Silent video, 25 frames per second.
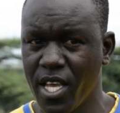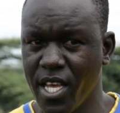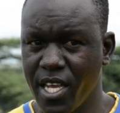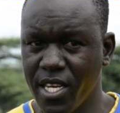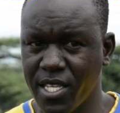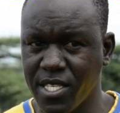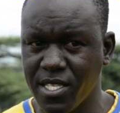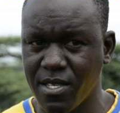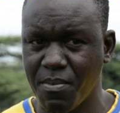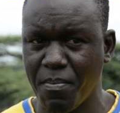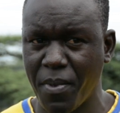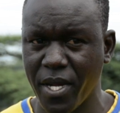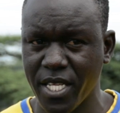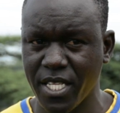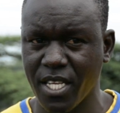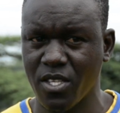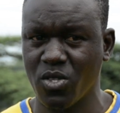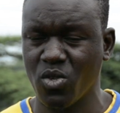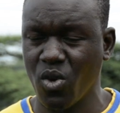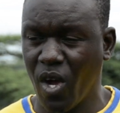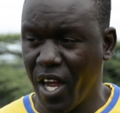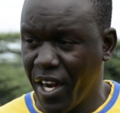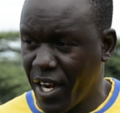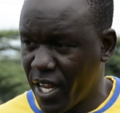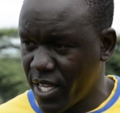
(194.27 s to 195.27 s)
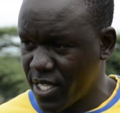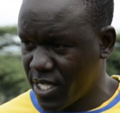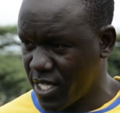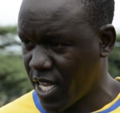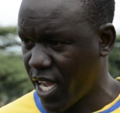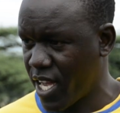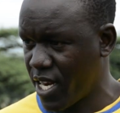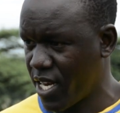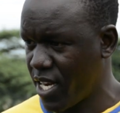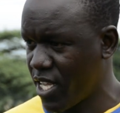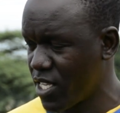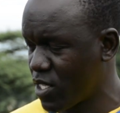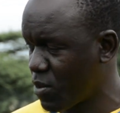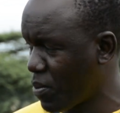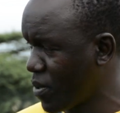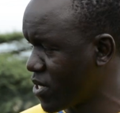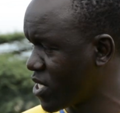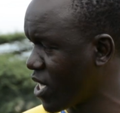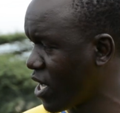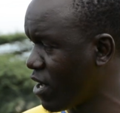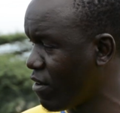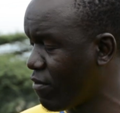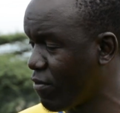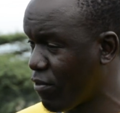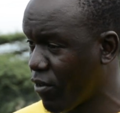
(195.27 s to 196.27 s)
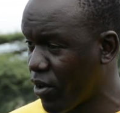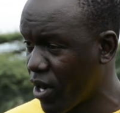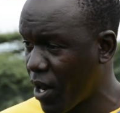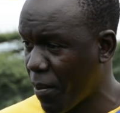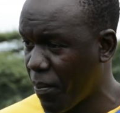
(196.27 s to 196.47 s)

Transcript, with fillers: It's better to understand, especially for